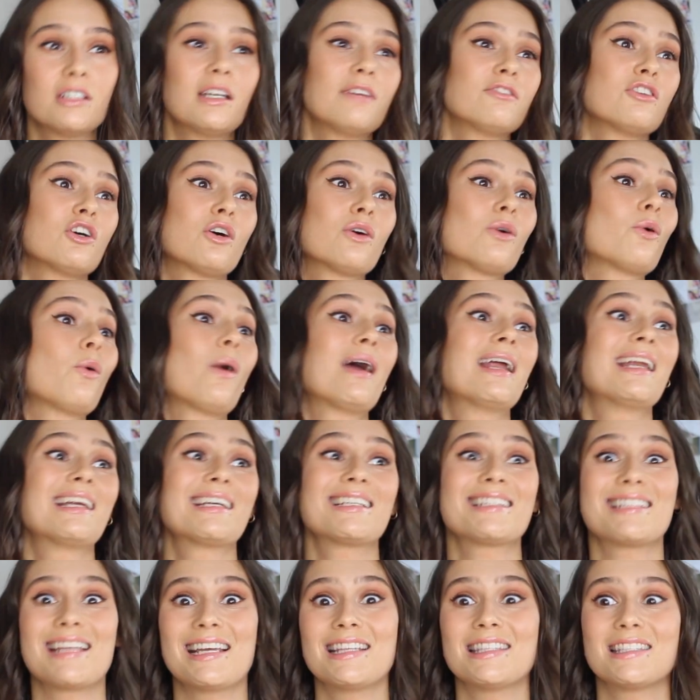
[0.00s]
I've got quite an
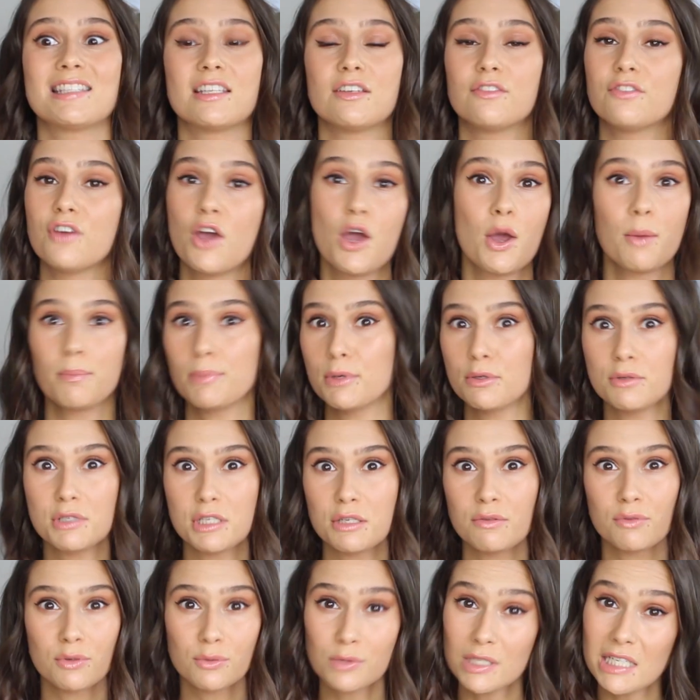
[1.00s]
extensive
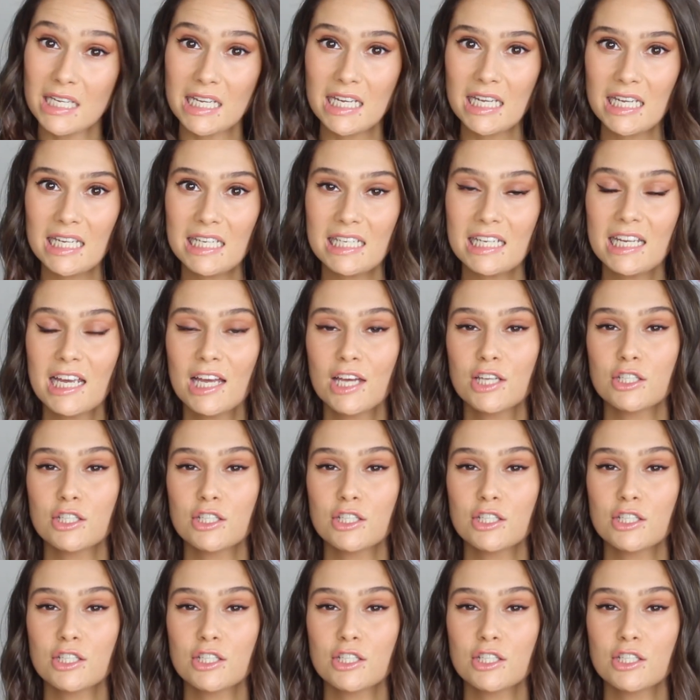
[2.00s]
beauty routine,